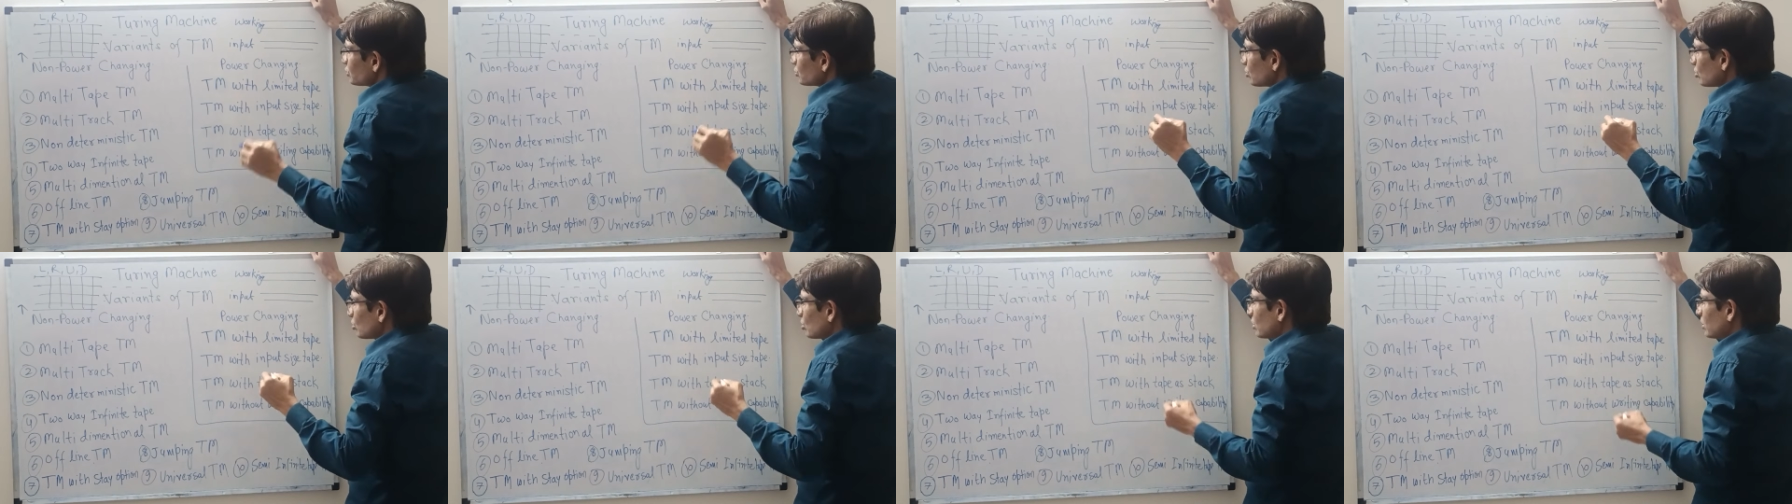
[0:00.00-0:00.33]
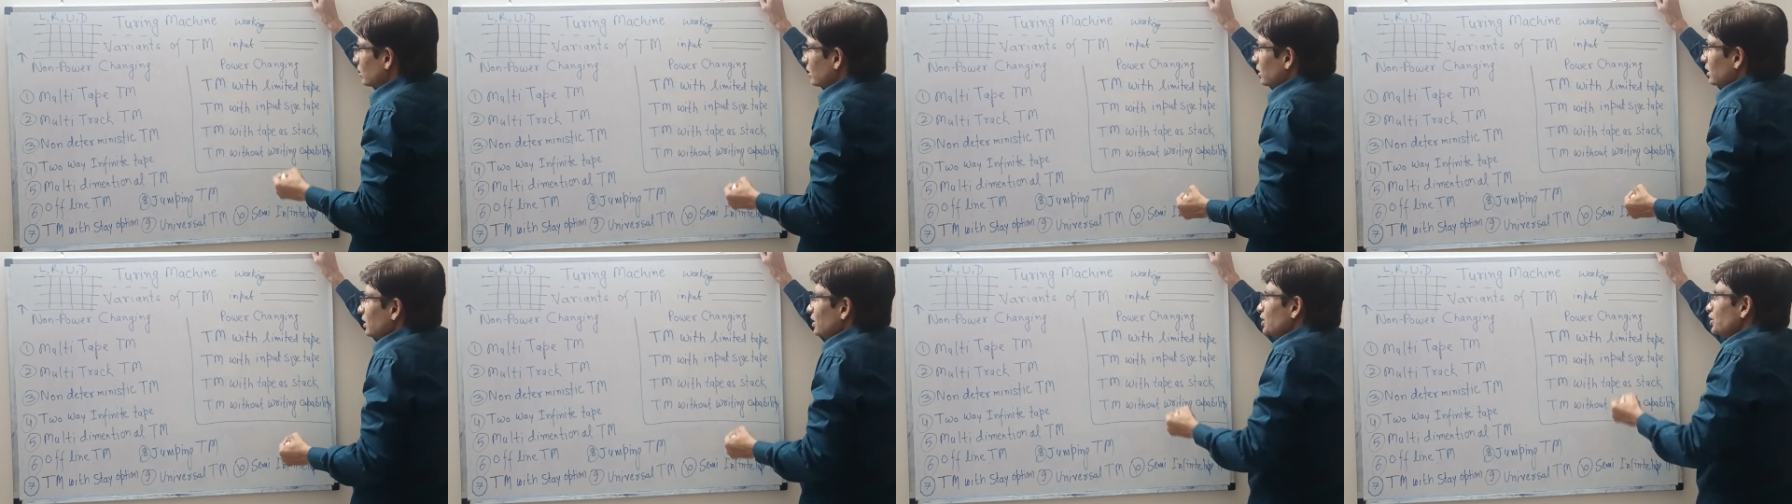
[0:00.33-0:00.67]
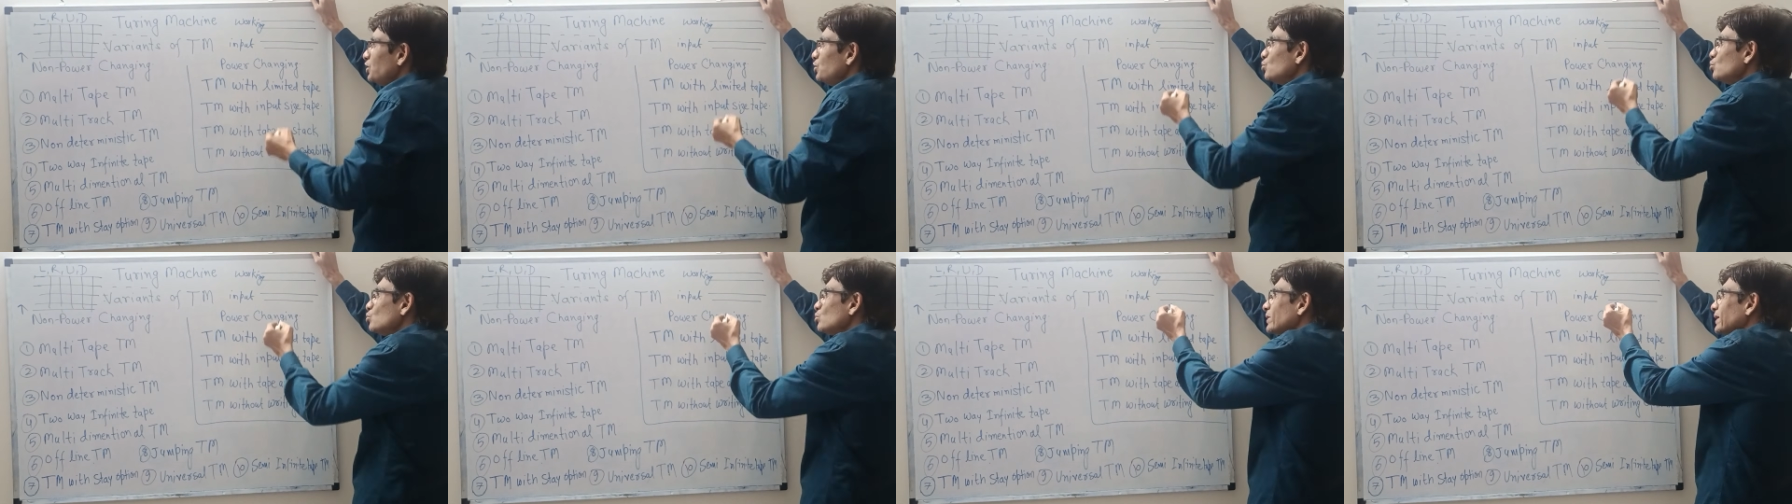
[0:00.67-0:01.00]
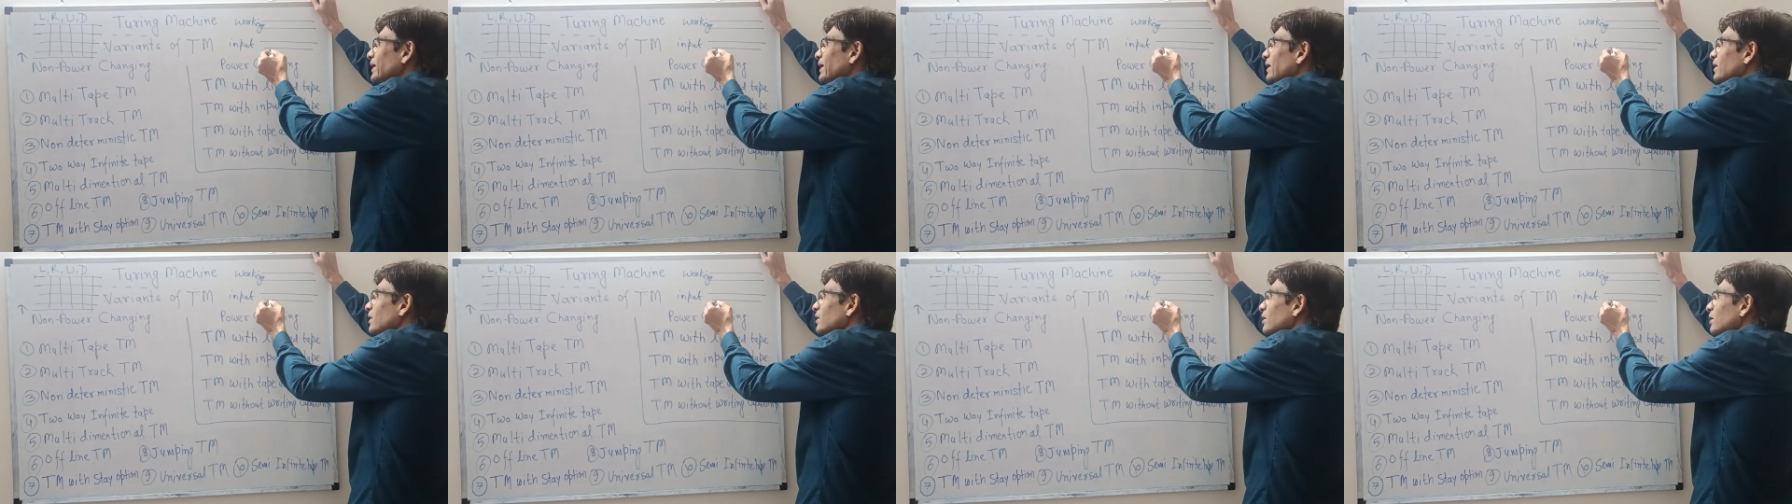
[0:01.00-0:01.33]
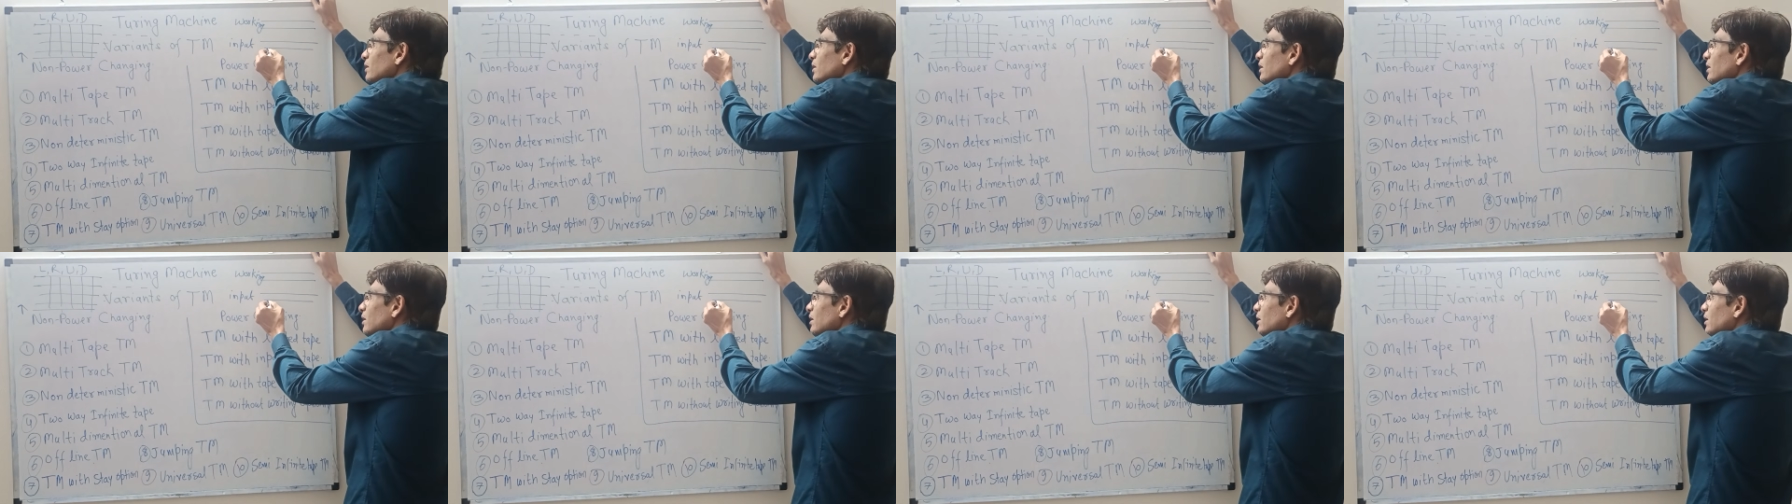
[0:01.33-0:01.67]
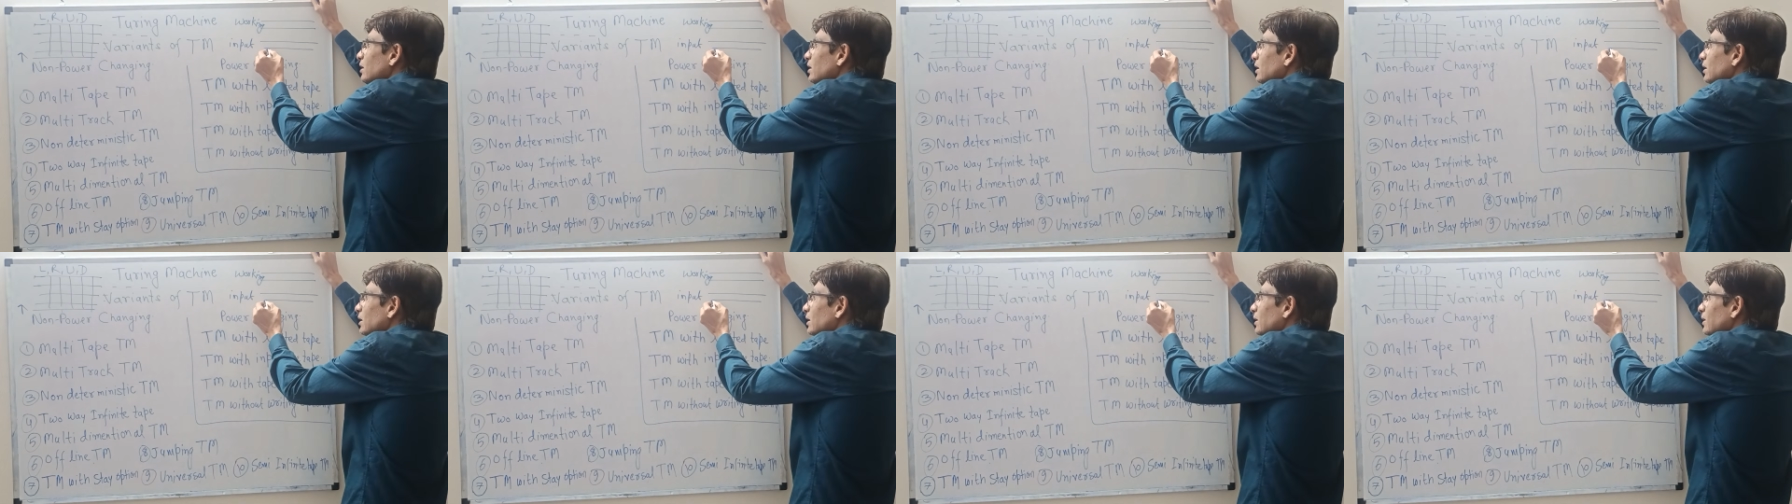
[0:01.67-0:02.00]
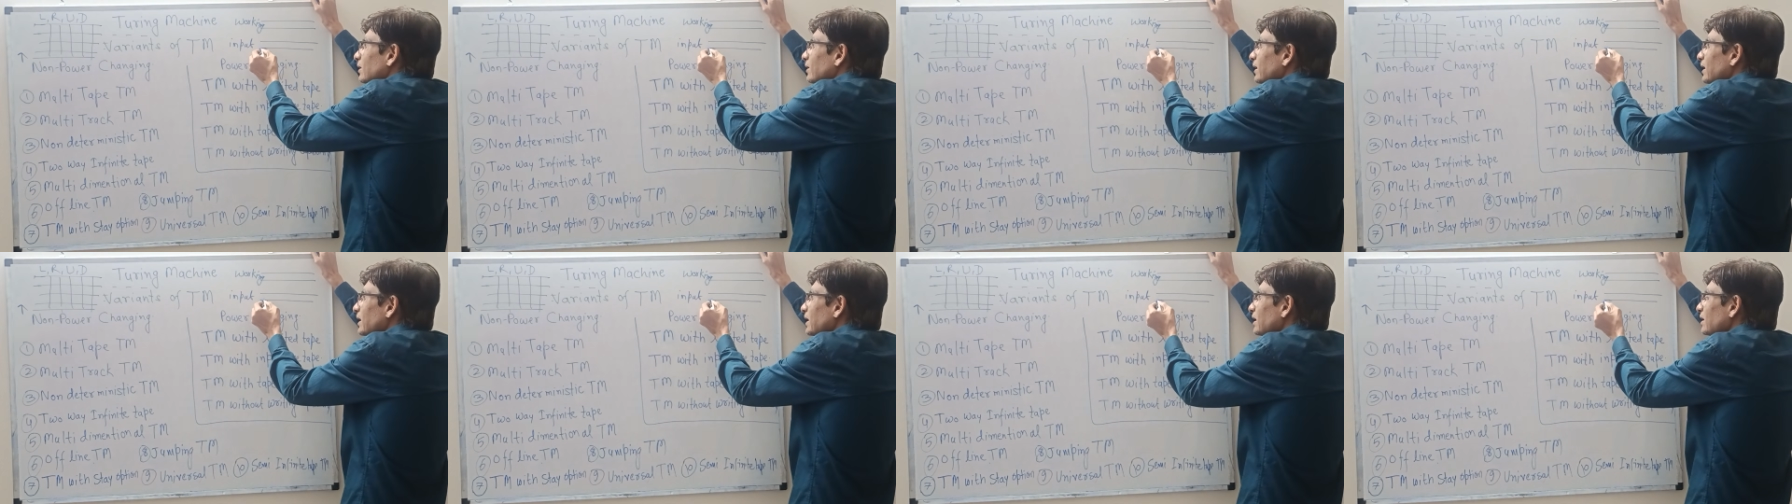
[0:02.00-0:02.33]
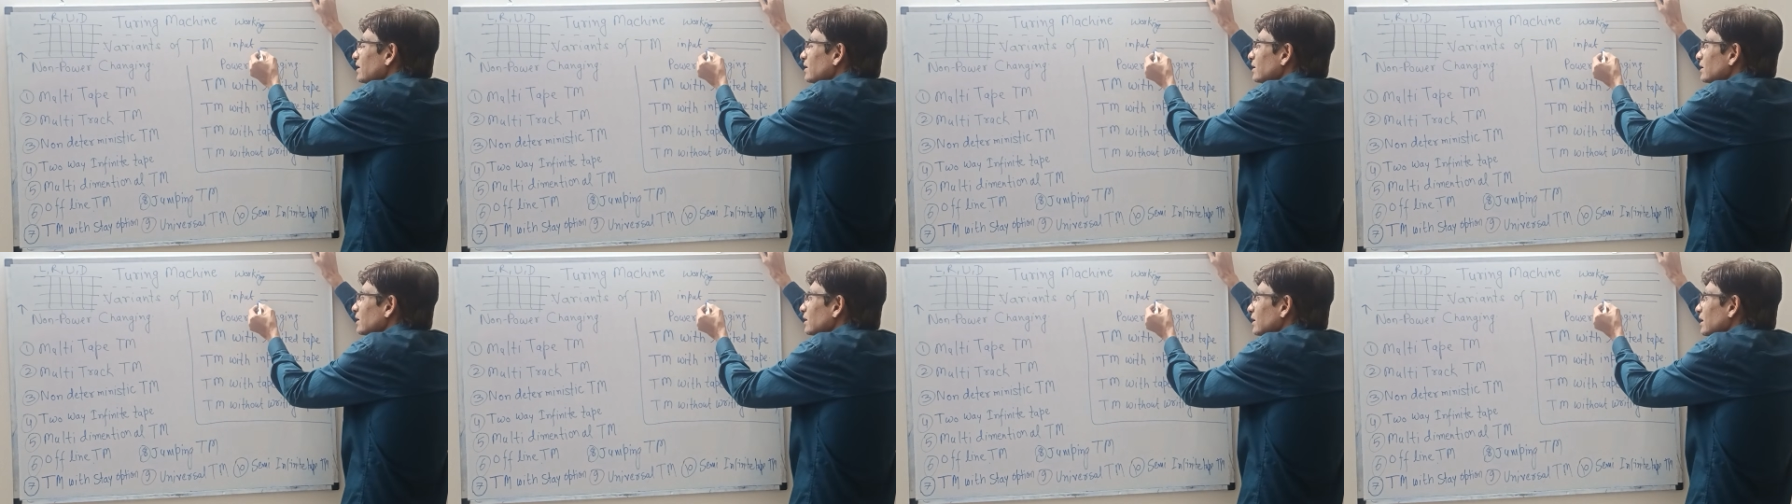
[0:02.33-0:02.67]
So you can read